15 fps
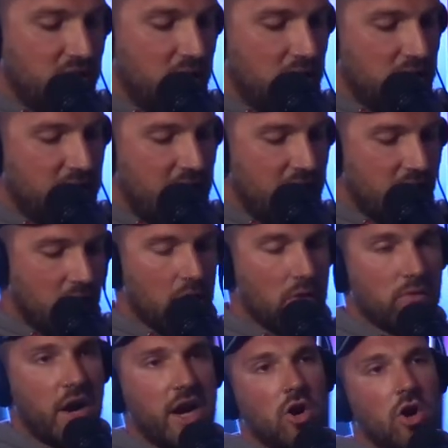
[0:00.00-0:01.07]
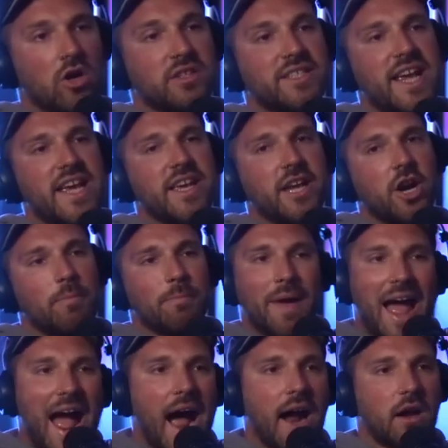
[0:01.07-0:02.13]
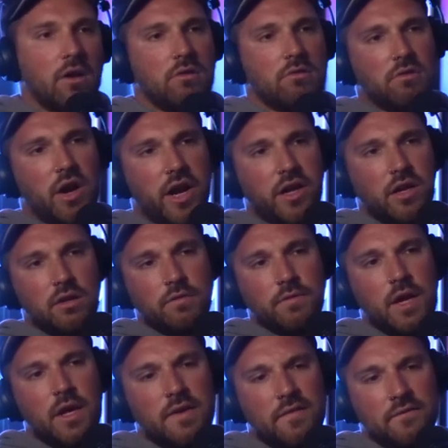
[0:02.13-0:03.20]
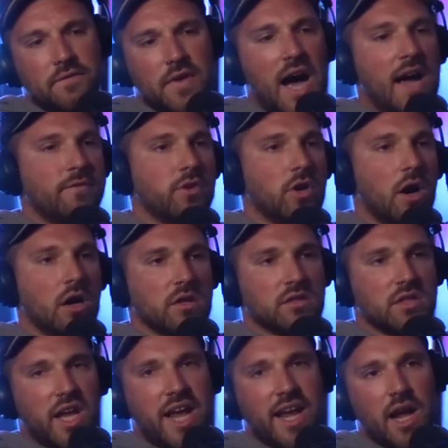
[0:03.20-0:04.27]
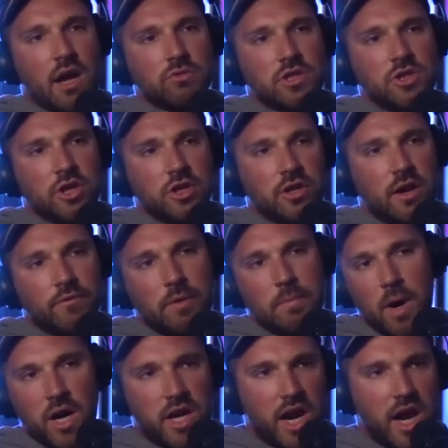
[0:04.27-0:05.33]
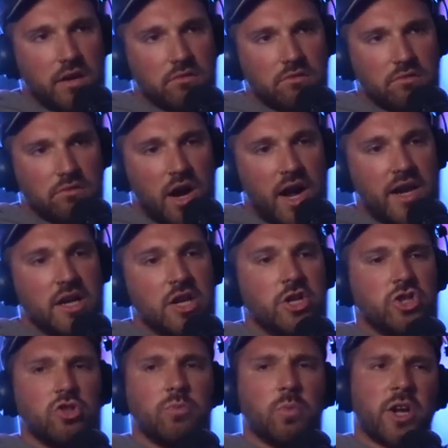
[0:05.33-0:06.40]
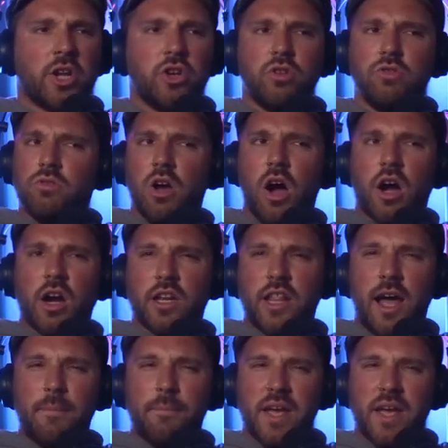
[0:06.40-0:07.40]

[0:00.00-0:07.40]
see it in daycare right our daycare pack right of five dogs that hang out with each other every monday mm-hmm. right you bring a new dog into that